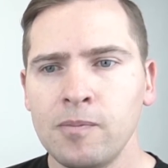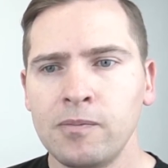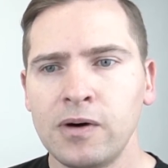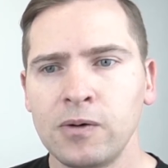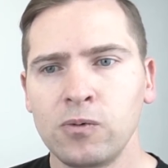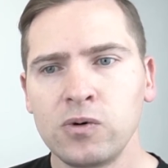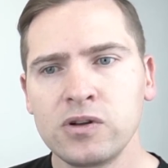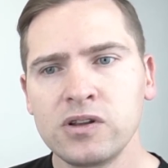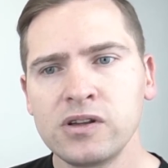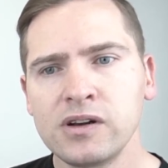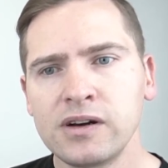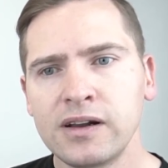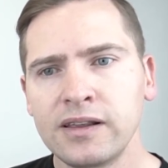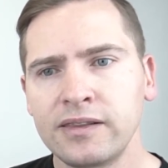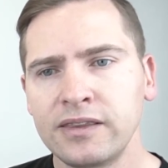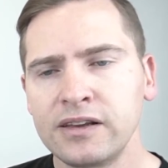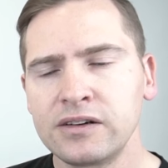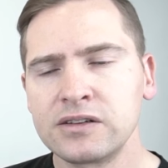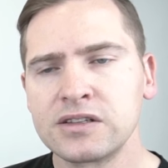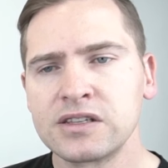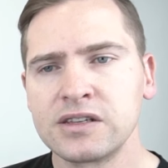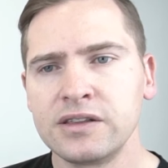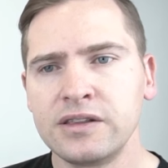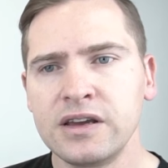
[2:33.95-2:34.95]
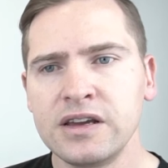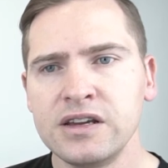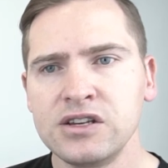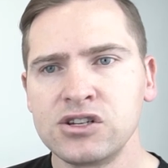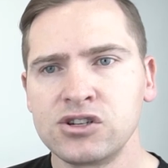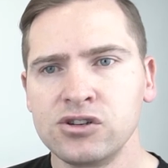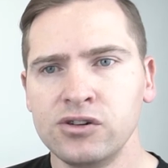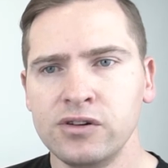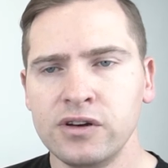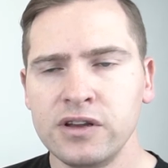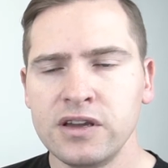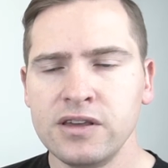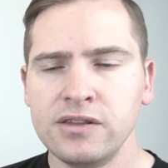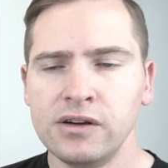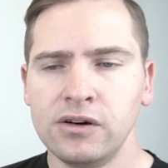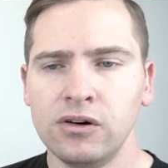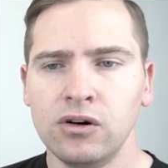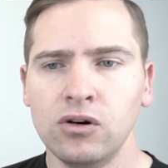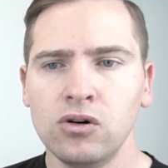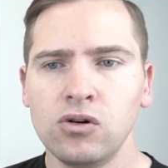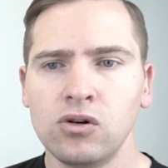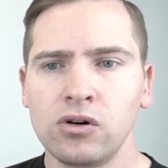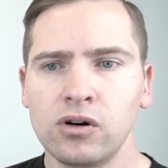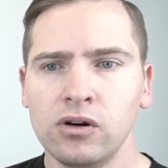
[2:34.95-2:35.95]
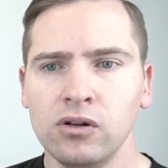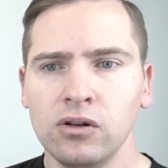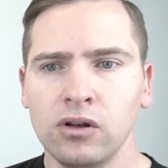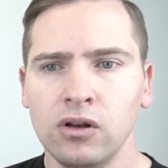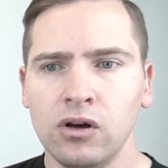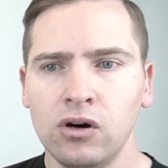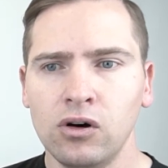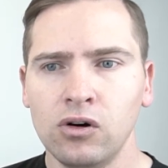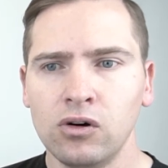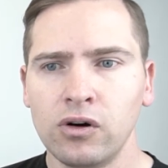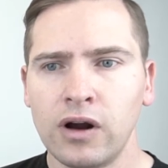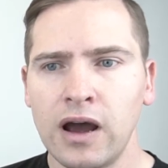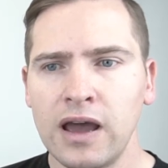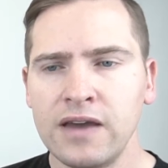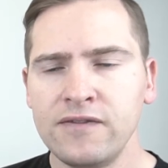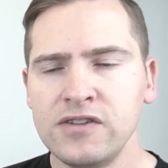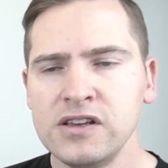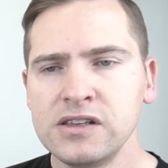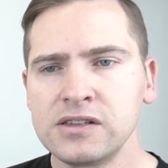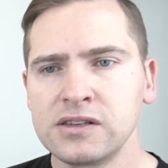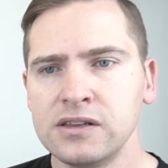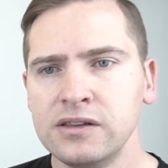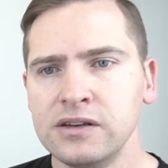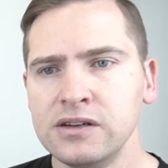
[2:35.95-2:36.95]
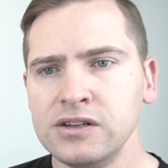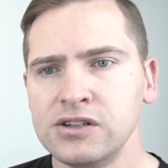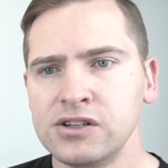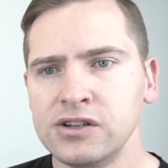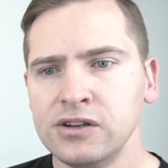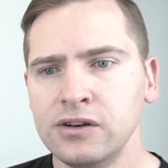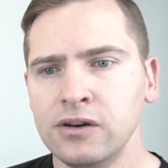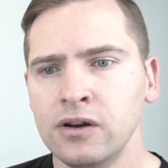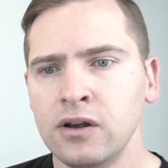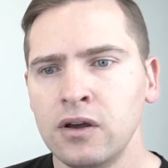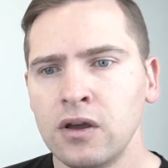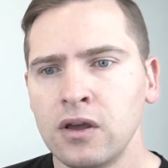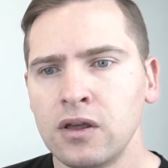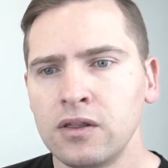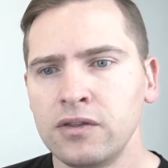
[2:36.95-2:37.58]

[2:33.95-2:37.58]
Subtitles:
But when you're under sedation, either oral or IV sedation,